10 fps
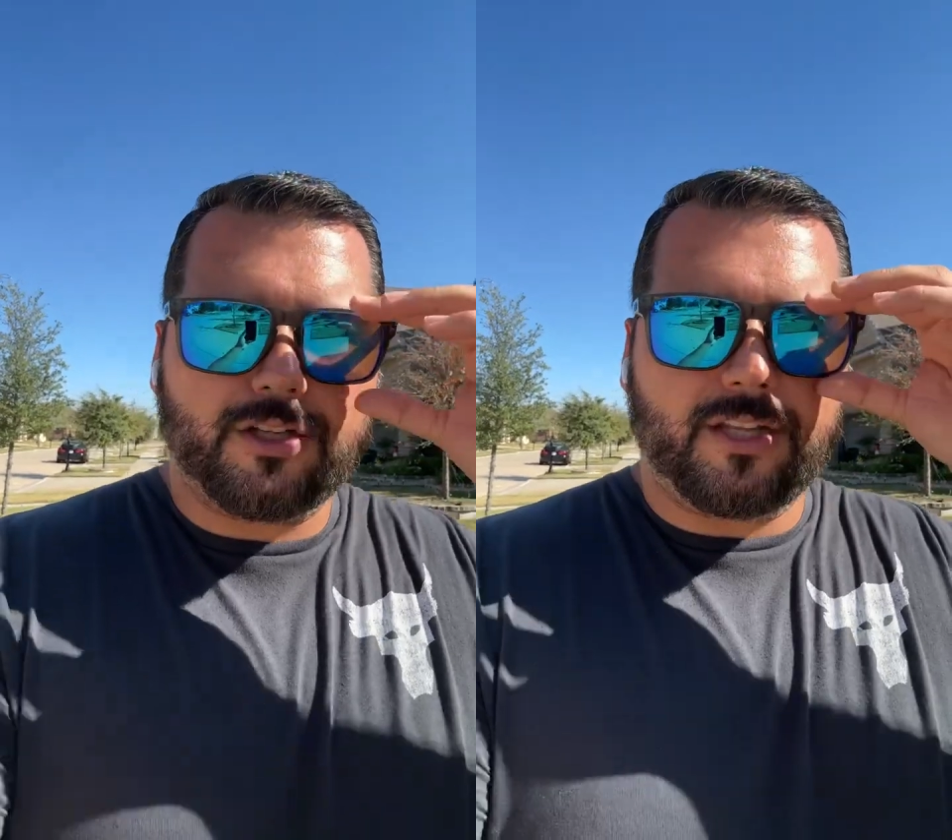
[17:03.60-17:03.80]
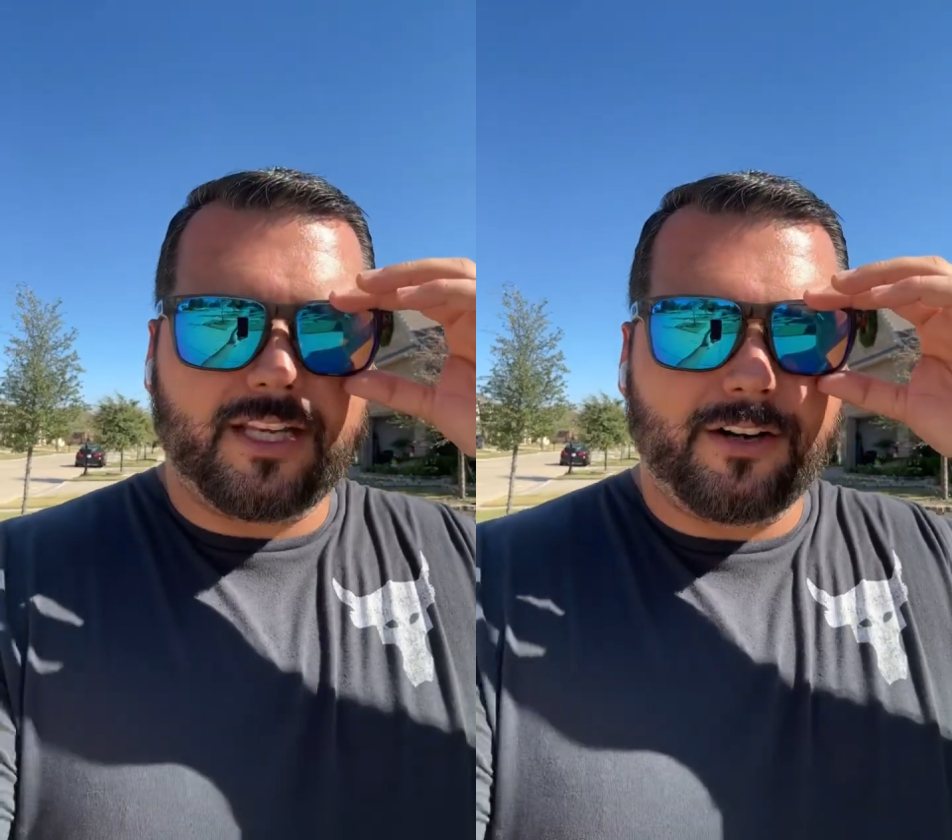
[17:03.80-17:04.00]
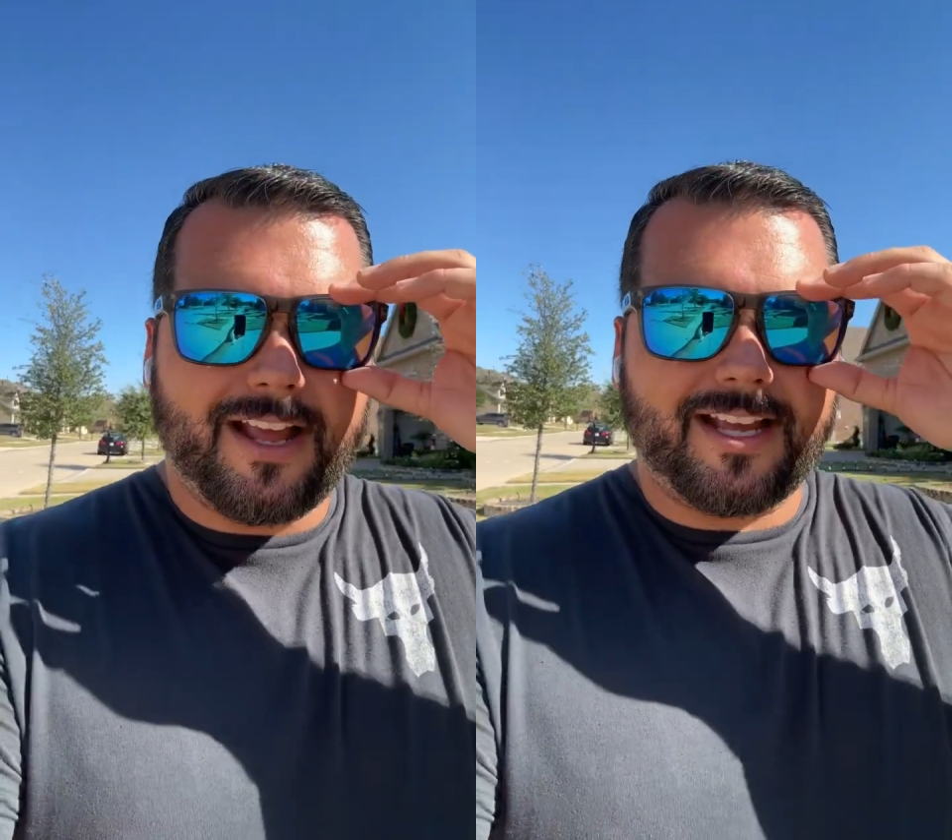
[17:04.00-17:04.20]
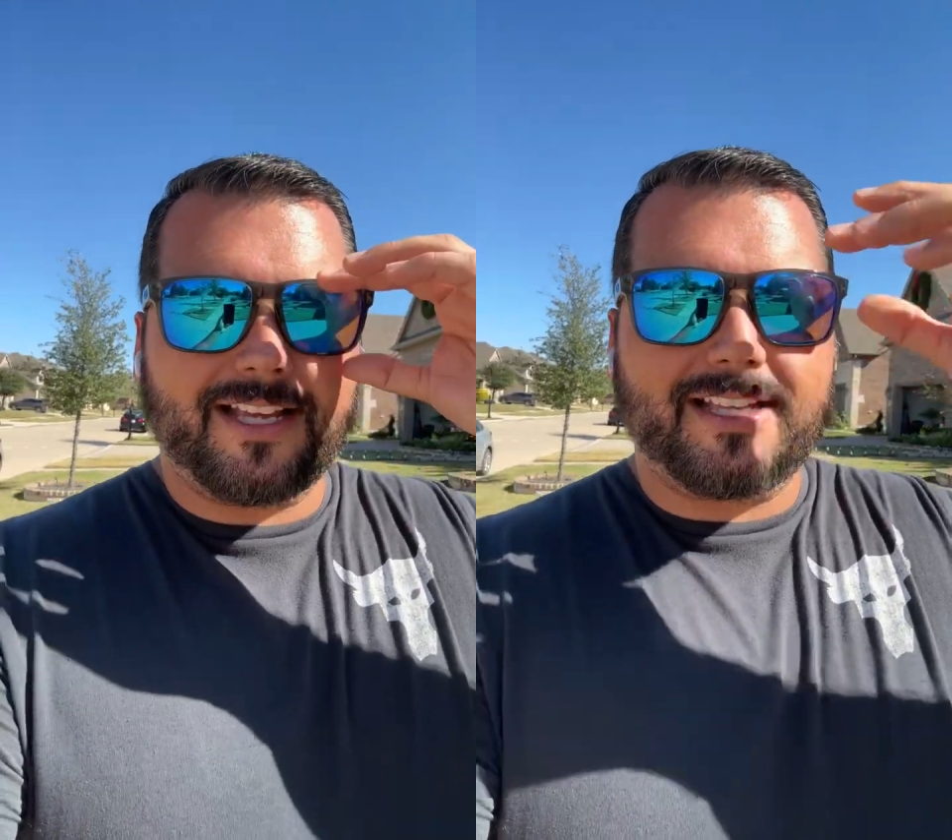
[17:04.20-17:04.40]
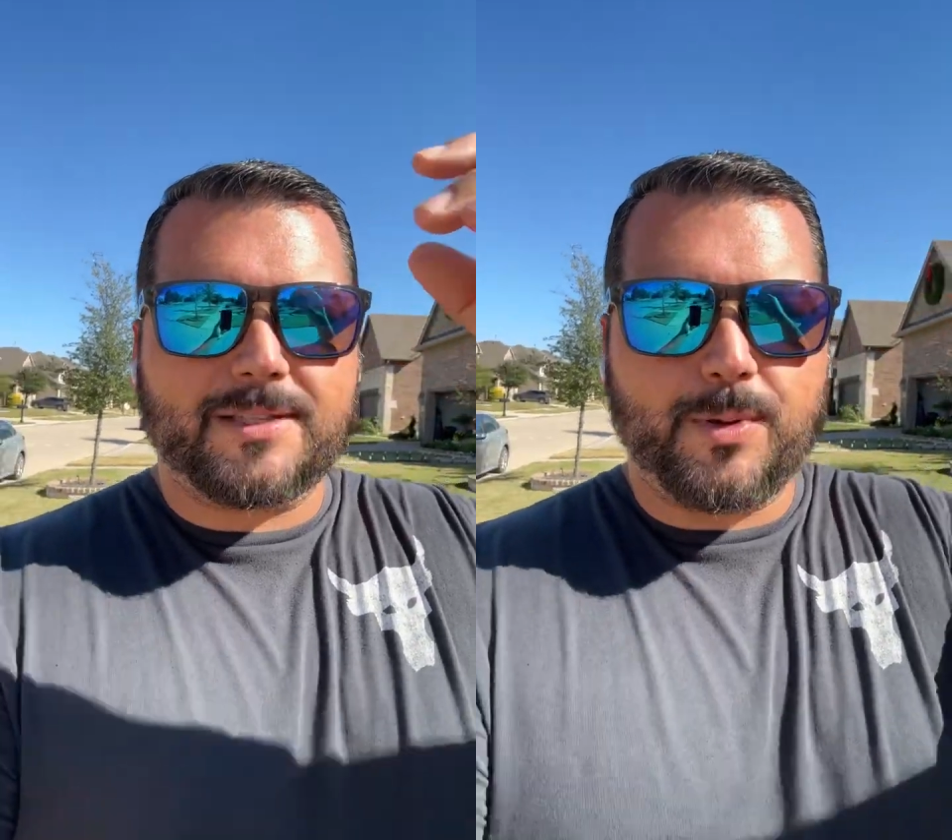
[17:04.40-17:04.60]
here, so the internet
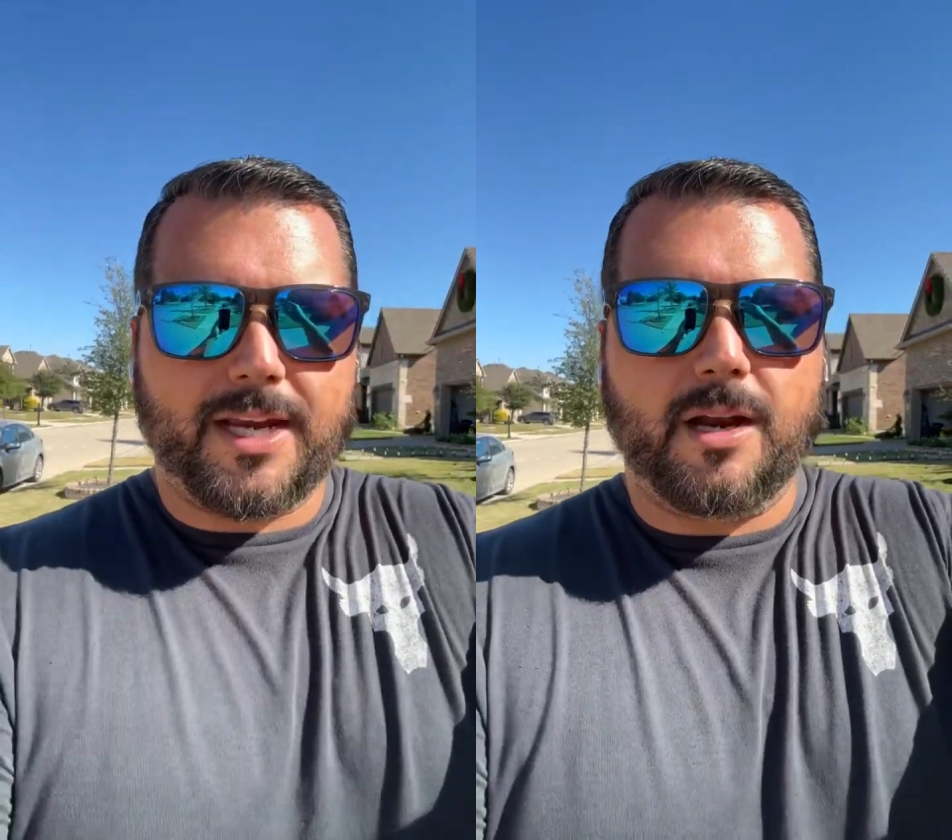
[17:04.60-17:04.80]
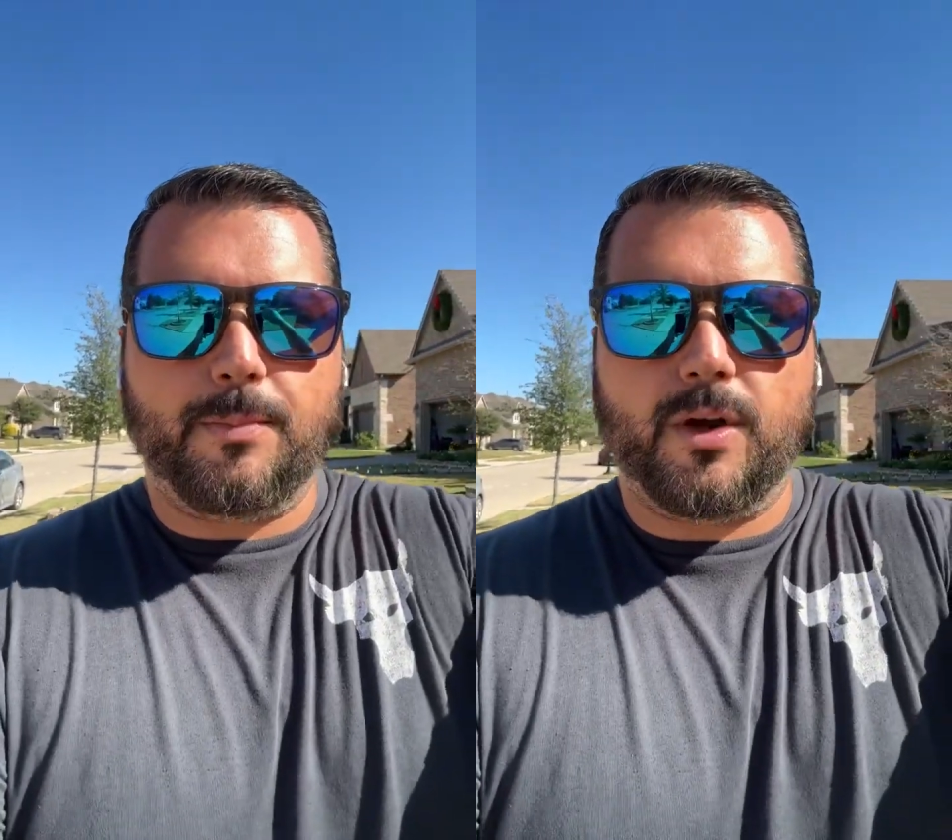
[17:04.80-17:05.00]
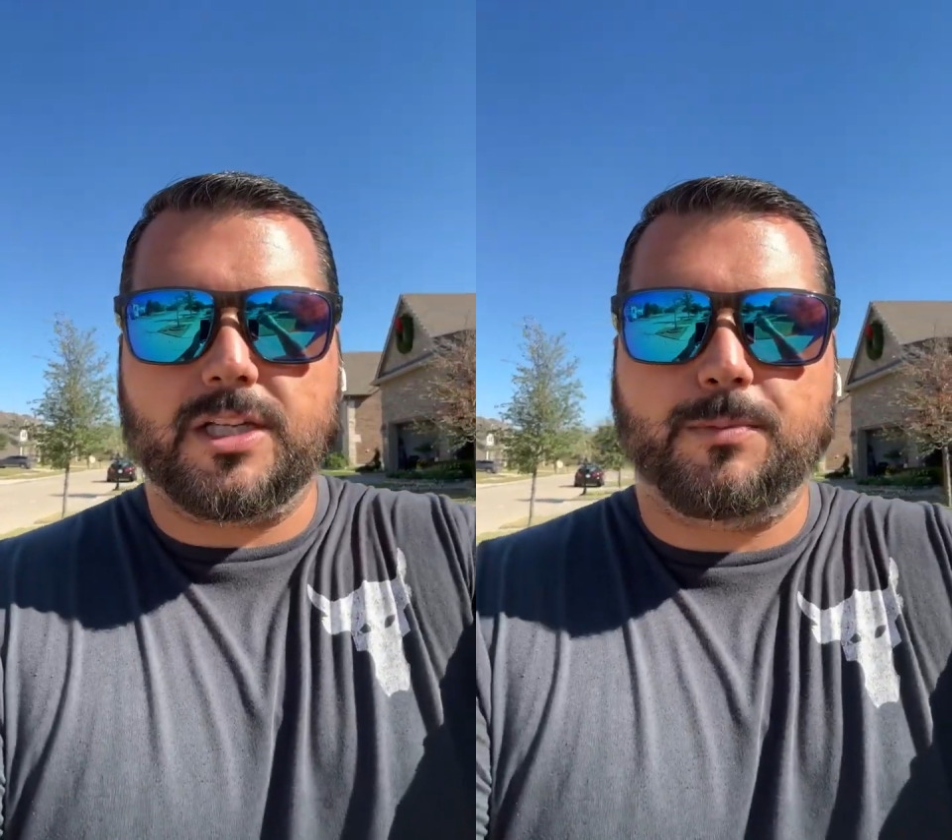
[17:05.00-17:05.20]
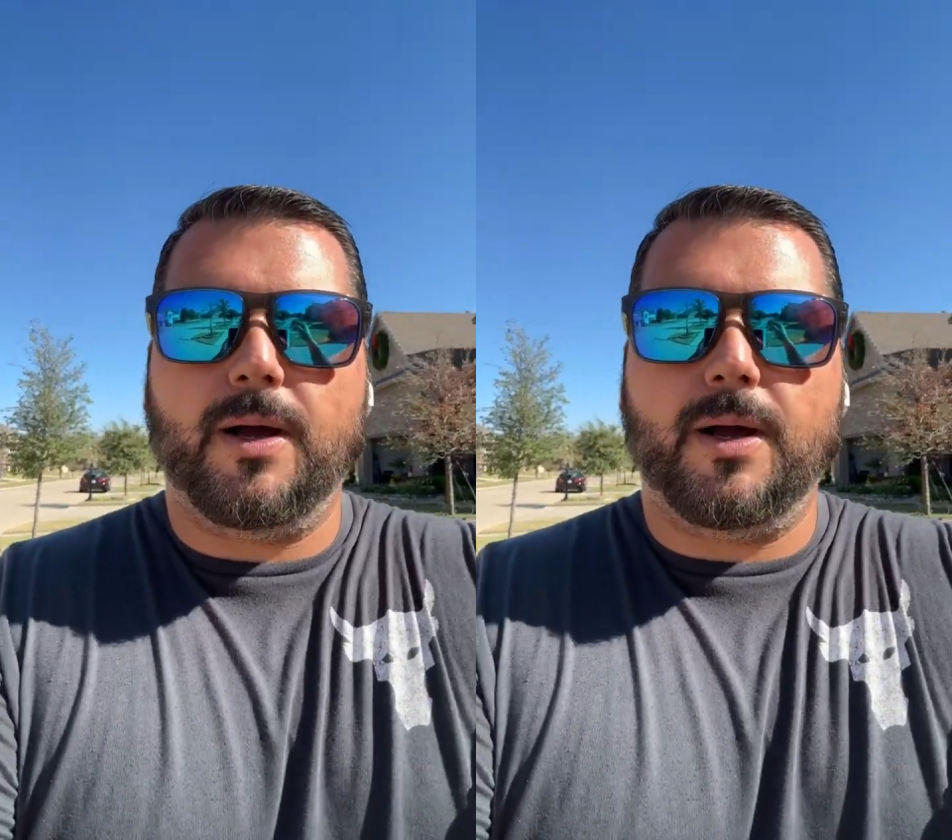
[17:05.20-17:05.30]
is picking up on us.